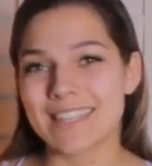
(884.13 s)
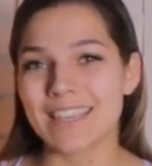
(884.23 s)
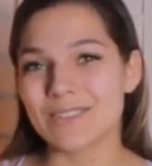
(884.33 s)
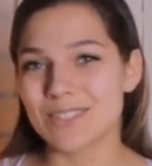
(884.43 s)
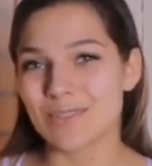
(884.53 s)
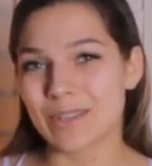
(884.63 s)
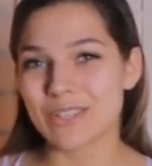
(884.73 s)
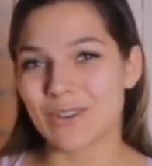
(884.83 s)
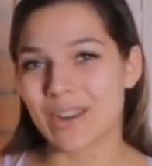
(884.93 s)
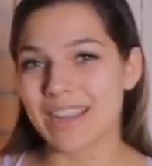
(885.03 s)
Thank you so
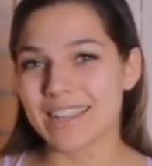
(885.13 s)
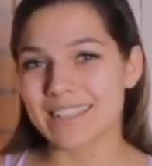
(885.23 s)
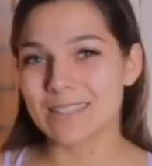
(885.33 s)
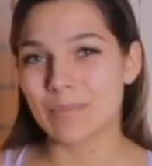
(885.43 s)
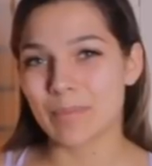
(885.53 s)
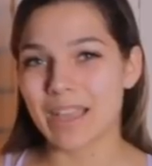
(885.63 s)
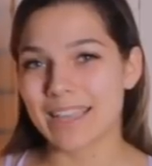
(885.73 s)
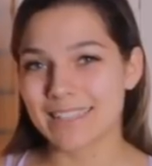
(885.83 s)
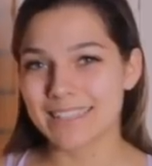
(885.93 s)
much, Aquarius. Bye-bye.